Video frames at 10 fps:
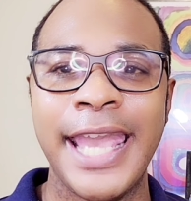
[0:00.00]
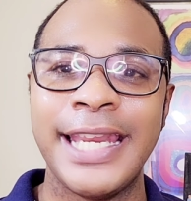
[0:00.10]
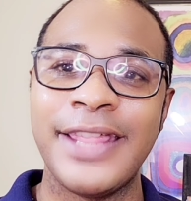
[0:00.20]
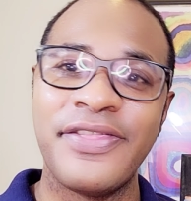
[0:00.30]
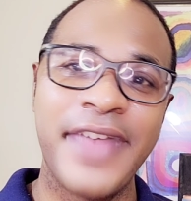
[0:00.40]

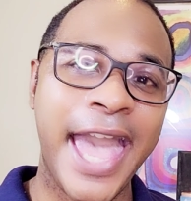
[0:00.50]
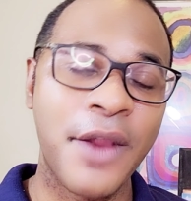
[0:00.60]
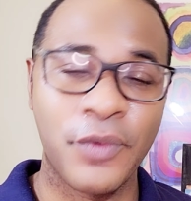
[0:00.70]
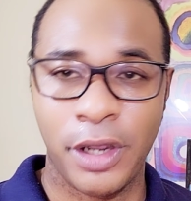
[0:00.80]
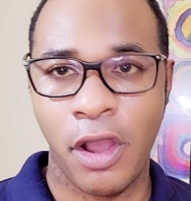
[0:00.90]
And in
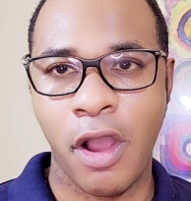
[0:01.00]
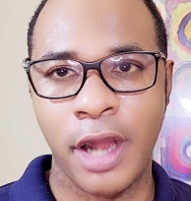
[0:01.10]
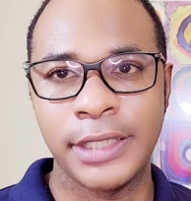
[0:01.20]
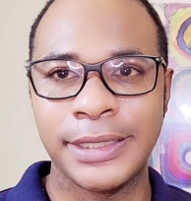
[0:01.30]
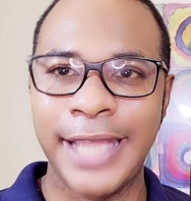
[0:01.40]
that
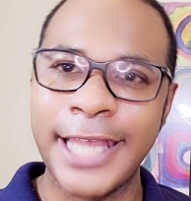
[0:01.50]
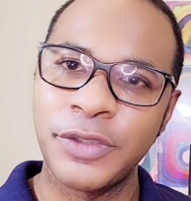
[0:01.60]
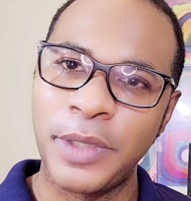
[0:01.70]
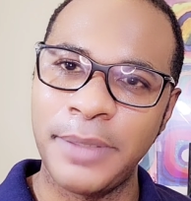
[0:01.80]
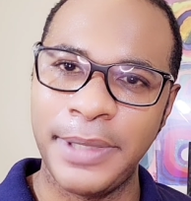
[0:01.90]
regards,
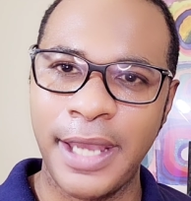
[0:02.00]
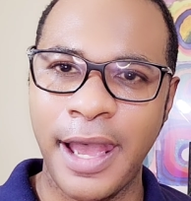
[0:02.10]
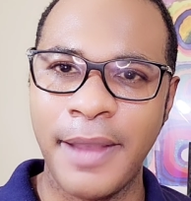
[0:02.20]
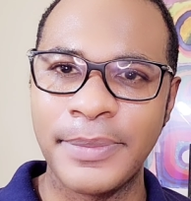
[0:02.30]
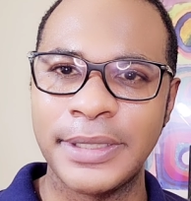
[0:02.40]
that's when it
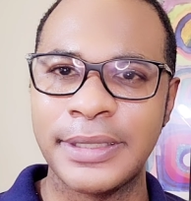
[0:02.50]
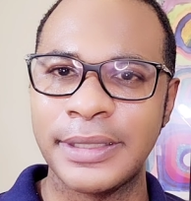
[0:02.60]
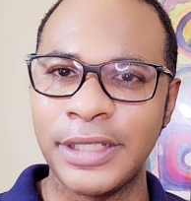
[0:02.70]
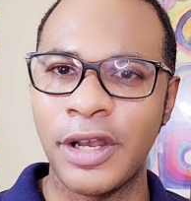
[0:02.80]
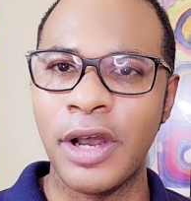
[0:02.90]

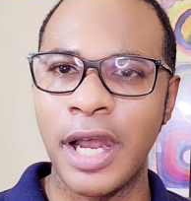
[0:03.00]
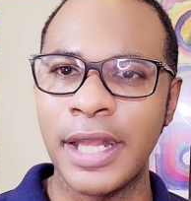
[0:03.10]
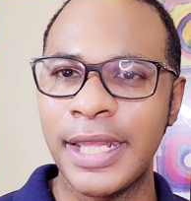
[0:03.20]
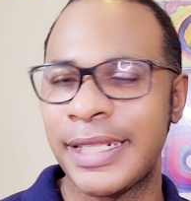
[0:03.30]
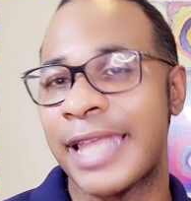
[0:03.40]
becomes, you know,
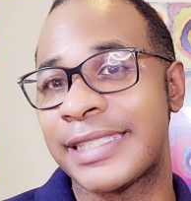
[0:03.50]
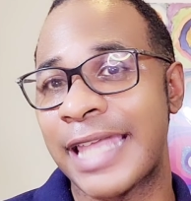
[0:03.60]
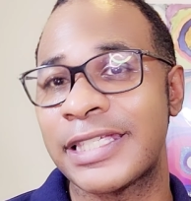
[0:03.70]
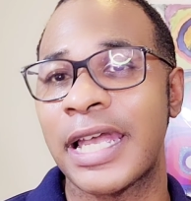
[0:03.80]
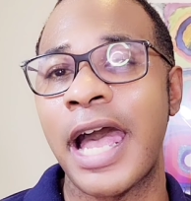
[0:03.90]
uh, that's
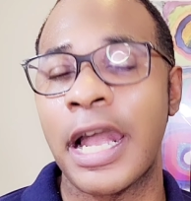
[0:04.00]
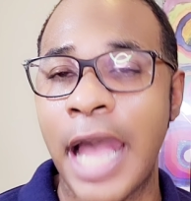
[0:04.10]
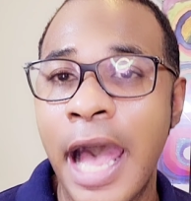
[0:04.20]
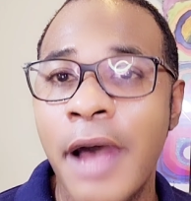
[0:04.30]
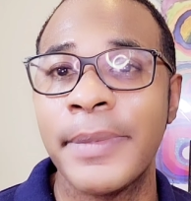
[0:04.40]
that's a, a,
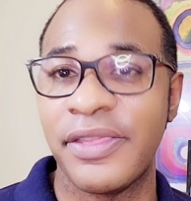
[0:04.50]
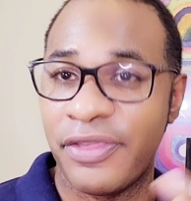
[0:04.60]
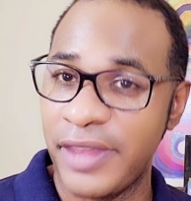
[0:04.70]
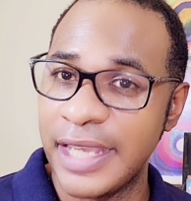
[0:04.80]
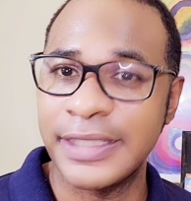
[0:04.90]
common
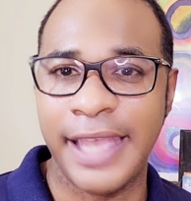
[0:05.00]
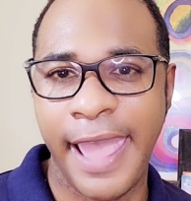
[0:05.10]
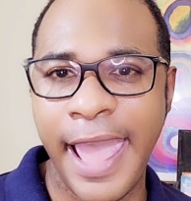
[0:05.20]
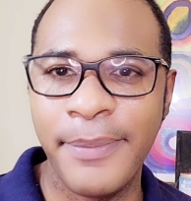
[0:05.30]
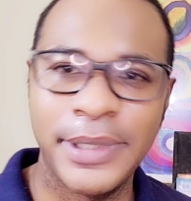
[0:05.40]
thing to
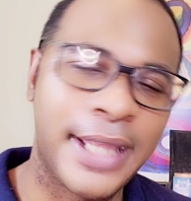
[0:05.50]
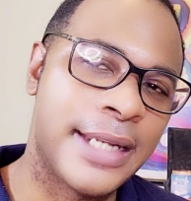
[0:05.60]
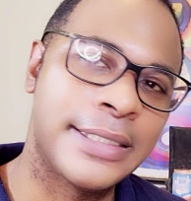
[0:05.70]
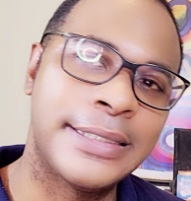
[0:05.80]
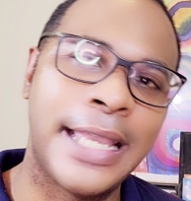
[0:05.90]
happen
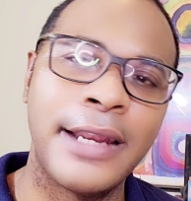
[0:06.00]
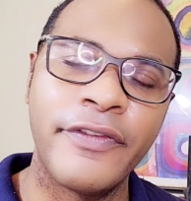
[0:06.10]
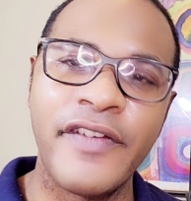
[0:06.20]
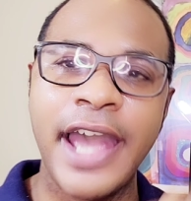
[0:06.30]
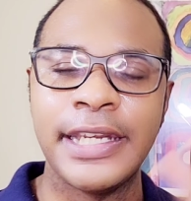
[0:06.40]
that instead
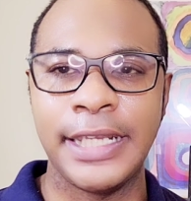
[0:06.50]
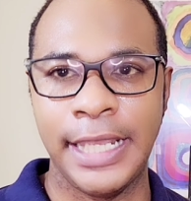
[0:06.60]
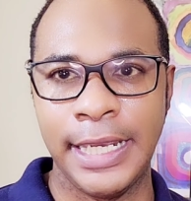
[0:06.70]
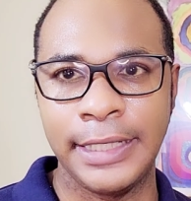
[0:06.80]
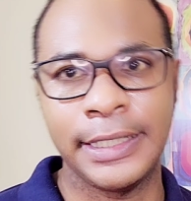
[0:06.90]
of finding
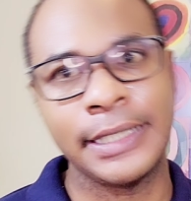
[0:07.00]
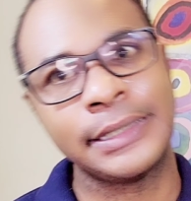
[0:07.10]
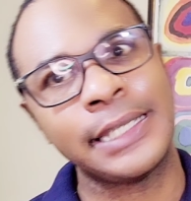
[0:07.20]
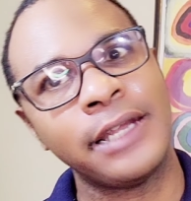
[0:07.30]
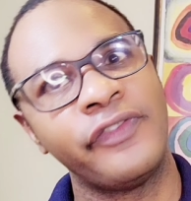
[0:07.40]
healing,
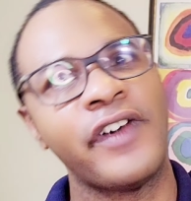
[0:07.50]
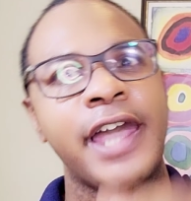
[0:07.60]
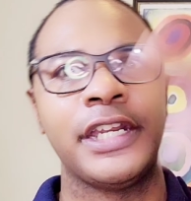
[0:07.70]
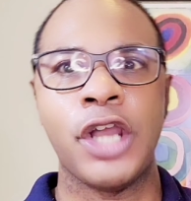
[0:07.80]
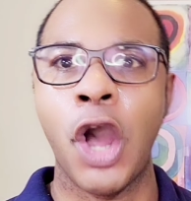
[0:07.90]
instead of
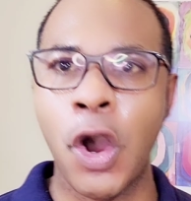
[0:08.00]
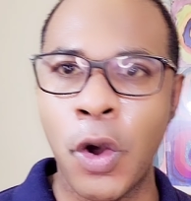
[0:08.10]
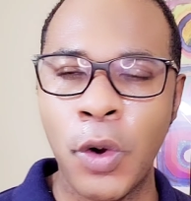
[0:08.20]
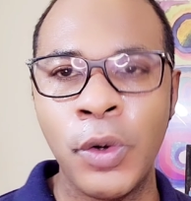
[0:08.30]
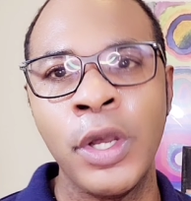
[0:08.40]
finding
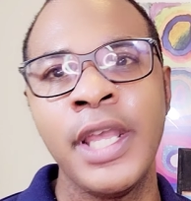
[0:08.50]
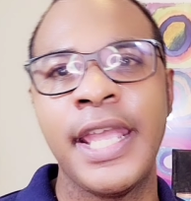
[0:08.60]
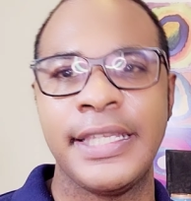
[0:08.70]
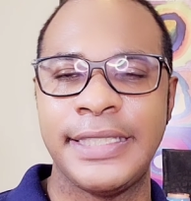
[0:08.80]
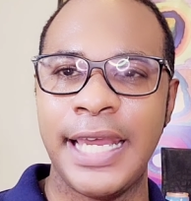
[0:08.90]
whole,
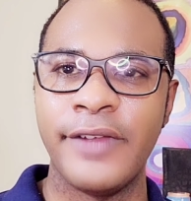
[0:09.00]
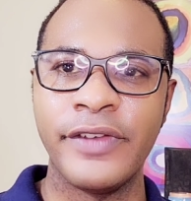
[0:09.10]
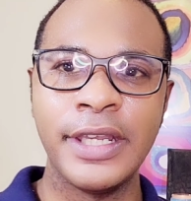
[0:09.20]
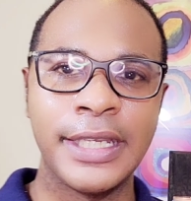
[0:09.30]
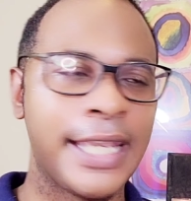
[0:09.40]
instead
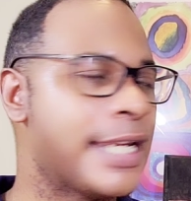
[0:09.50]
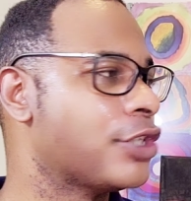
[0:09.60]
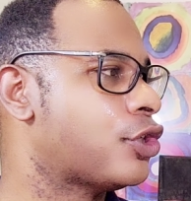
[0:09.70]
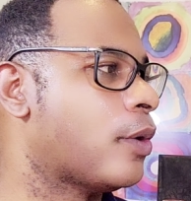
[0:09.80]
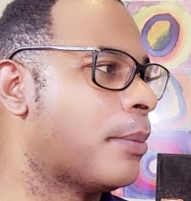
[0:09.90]
of
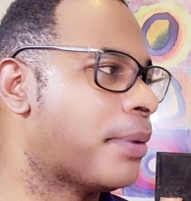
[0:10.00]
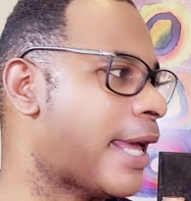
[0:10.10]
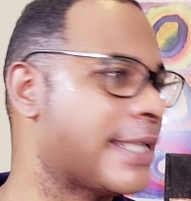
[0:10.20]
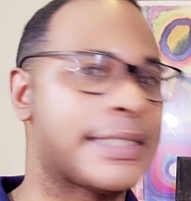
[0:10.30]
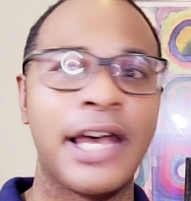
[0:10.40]
getting to a
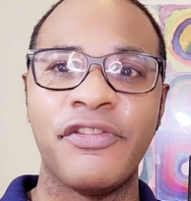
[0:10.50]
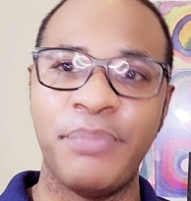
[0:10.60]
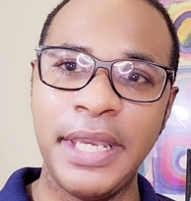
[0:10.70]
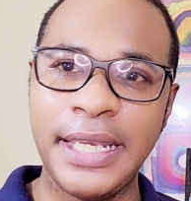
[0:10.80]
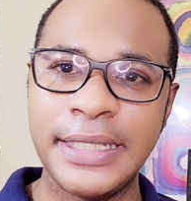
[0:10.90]
place
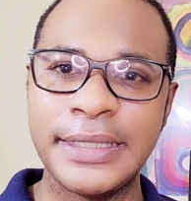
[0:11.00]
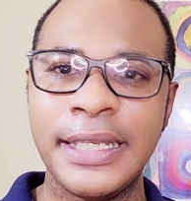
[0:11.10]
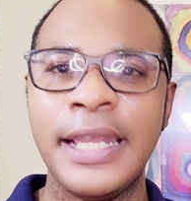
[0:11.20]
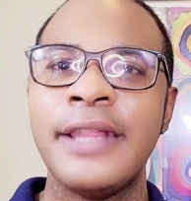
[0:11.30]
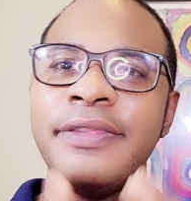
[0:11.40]
of peace,
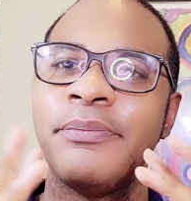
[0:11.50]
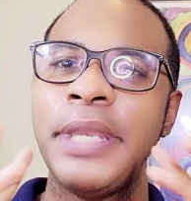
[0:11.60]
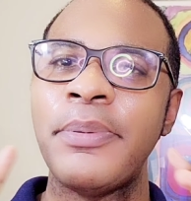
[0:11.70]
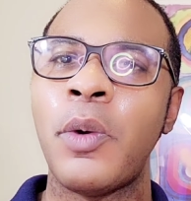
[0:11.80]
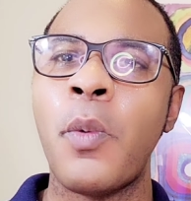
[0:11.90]

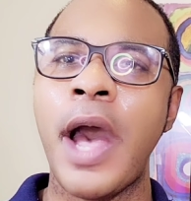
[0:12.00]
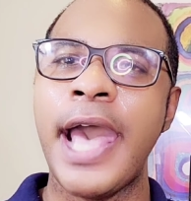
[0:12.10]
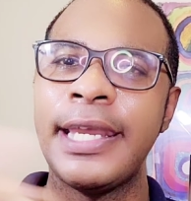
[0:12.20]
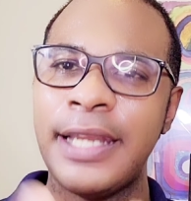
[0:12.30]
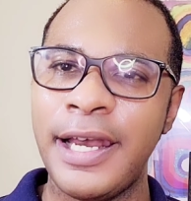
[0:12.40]
people
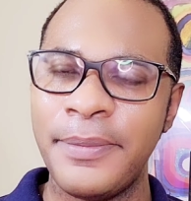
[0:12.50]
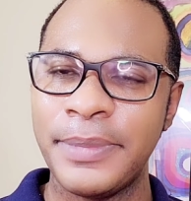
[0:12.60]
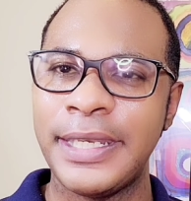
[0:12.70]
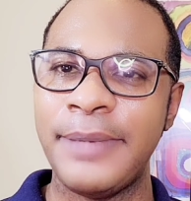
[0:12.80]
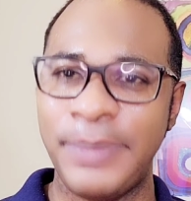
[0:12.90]
wind up
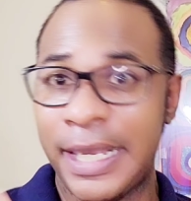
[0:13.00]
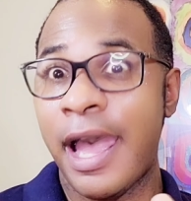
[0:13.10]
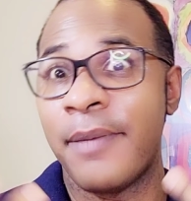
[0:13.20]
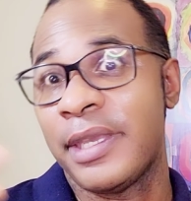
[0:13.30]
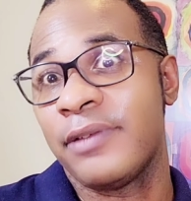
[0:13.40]

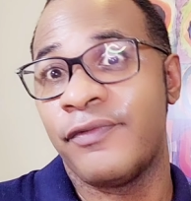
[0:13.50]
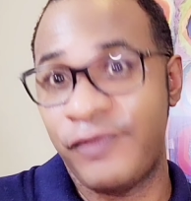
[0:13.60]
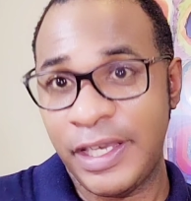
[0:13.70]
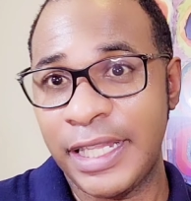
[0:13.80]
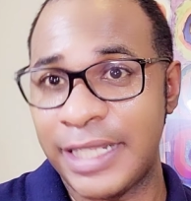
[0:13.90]
becoming
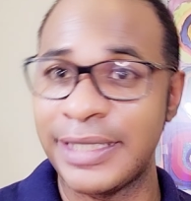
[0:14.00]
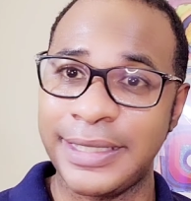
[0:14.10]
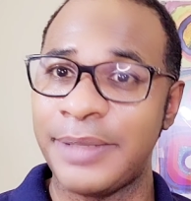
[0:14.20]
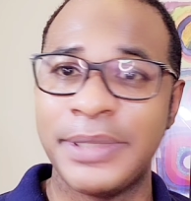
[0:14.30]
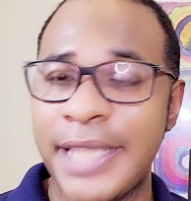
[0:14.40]

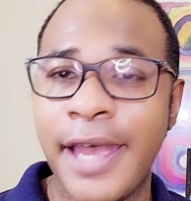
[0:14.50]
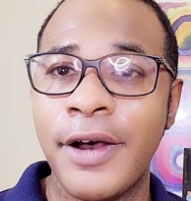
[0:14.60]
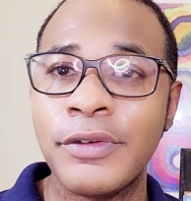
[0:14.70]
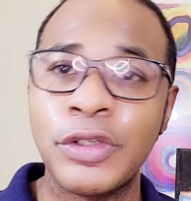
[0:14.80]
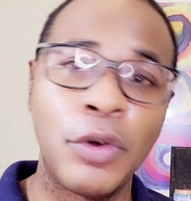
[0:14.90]
villains
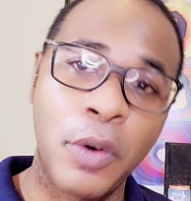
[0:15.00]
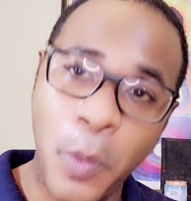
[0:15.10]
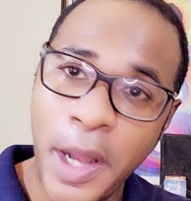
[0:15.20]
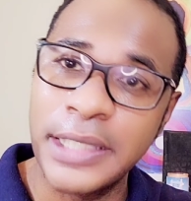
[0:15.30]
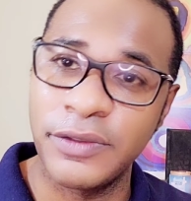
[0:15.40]
themselves who were
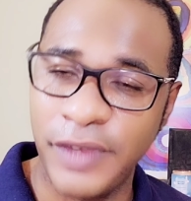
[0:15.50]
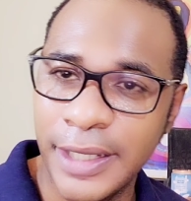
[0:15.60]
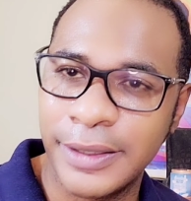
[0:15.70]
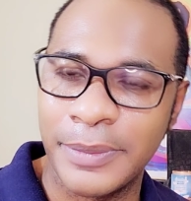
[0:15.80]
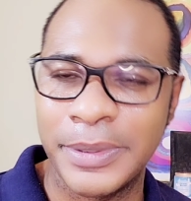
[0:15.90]
once
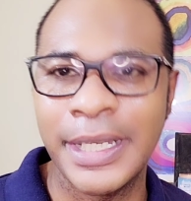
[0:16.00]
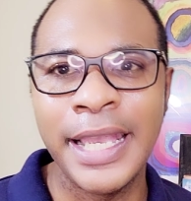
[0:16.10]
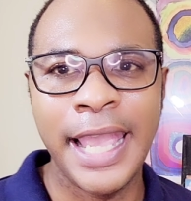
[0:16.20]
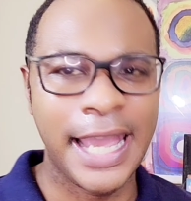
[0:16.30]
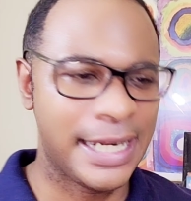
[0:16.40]
victims.
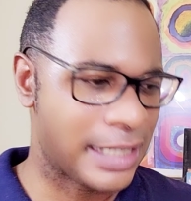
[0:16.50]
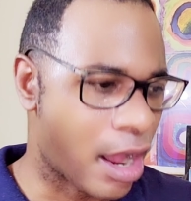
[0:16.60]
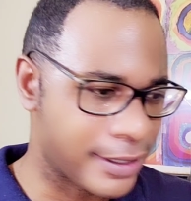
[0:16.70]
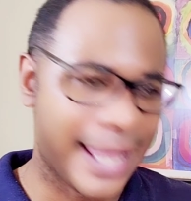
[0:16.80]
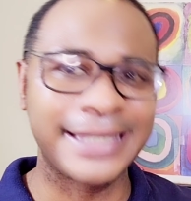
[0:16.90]
And
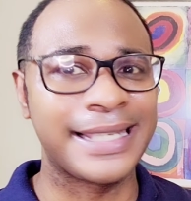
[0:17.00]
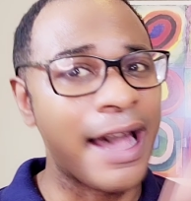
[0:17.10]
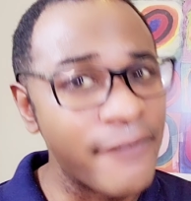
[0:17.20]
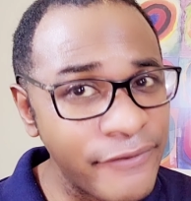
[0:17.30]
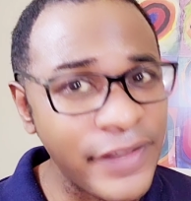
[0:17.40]
it, that's
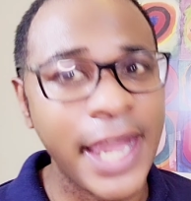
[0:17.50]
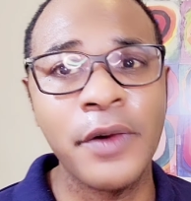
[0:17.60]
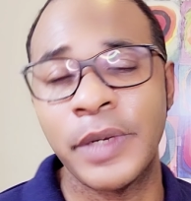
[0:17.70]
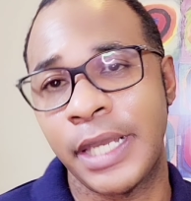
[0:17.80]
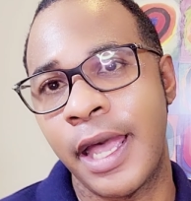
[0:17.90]
a
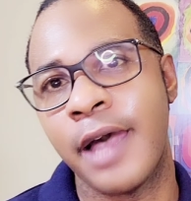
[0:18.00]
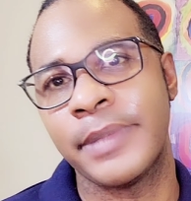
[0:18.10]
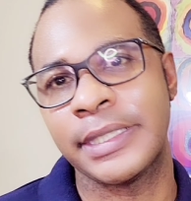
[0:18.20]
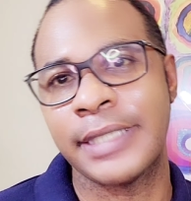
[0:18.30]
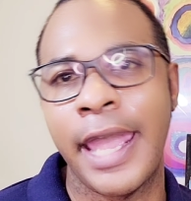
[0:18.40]
very
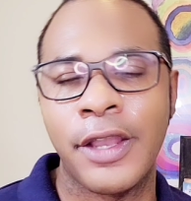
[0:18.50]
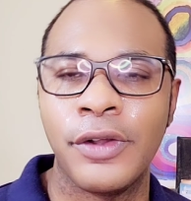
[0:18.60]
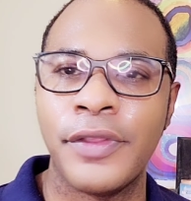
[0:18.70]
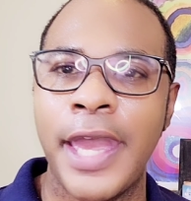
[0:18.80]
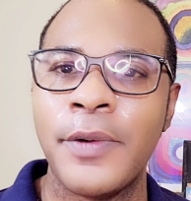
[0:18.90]
common
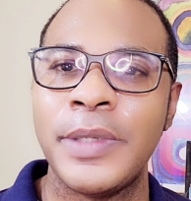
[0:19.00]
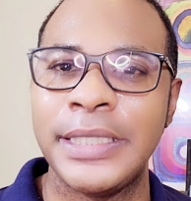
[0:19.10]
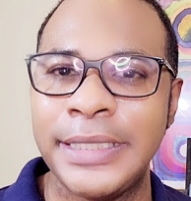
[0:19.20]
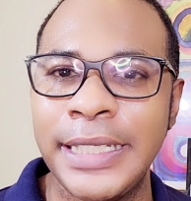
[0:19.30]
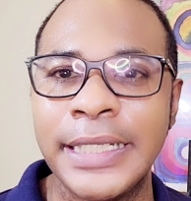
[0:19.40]
cycle that
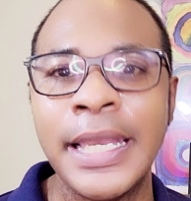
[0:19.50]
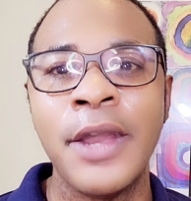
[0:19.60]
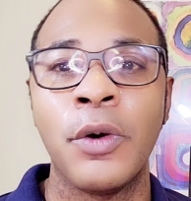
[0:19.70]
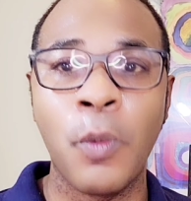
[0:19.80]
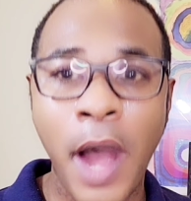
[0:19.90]
we see.
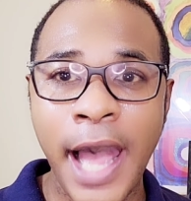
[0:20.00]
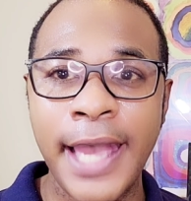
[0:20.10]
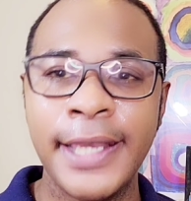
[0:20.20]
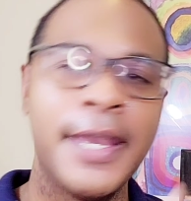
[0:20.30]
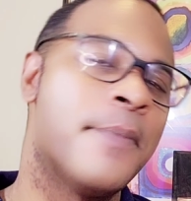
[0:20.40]

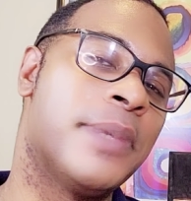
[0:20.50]
Why?